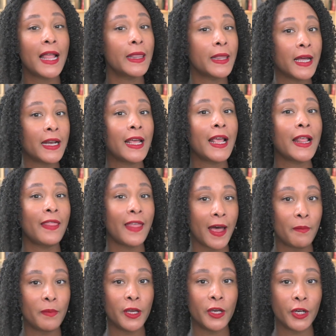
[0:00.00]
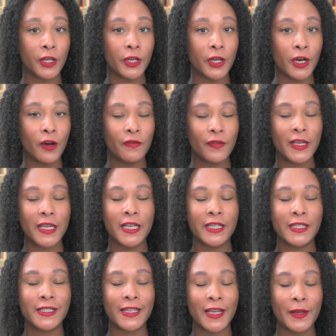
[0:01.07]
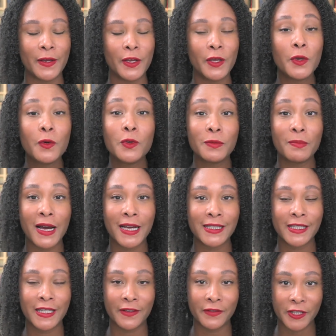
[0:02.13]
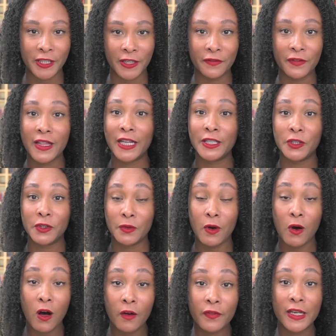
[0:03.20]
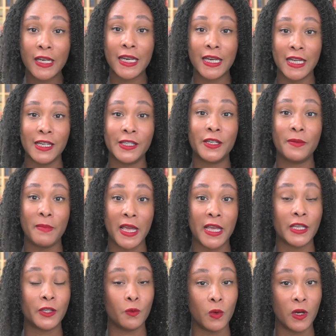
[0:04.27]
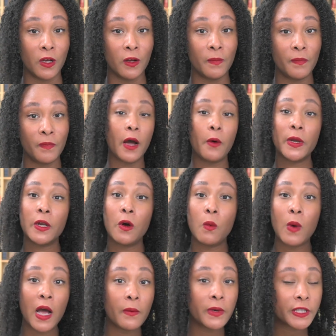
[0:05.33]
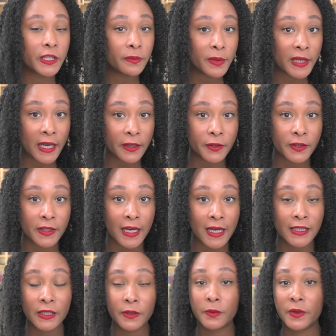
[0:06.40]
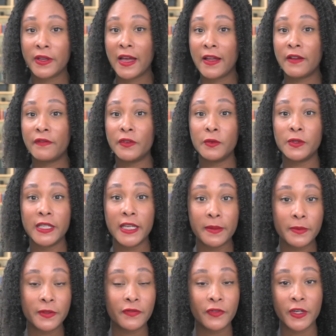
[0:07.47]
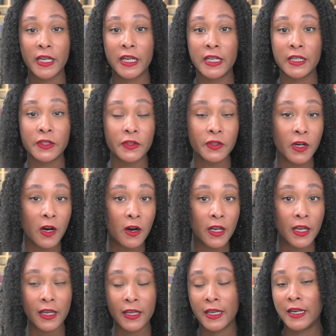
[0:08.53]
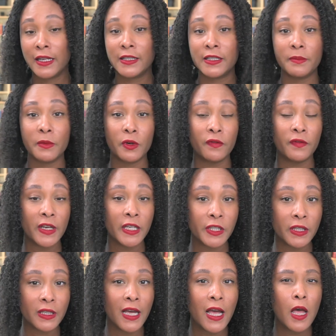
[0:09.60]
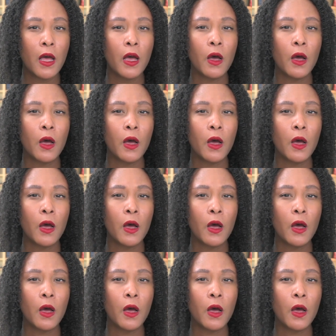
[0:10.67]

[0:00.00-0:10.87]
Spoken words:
and letting that be good enough is a huge mindset shift that you often need to make as well. Now, we know why we should be exercising. We got a few tips for getting started and getting some motivation.